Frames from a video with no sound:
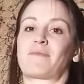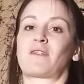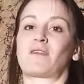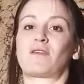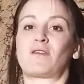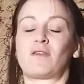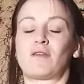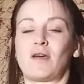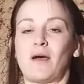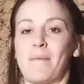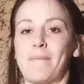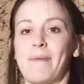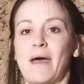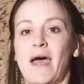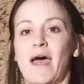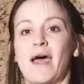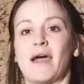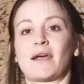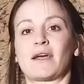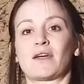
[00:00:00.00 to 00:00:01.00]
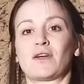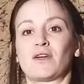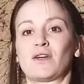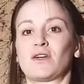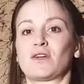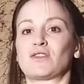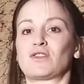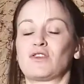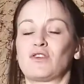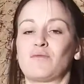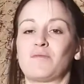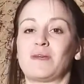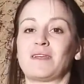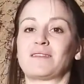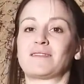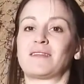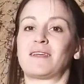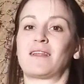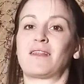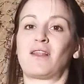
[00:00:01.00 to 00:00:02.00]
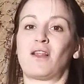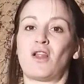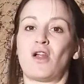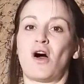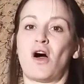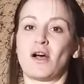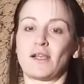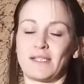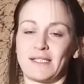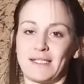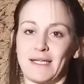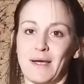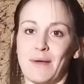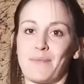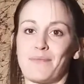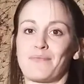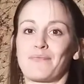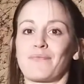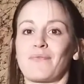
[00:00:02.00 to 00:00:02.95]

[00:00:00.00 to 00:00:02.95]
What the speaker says: You come back, 2 beads in, lost it.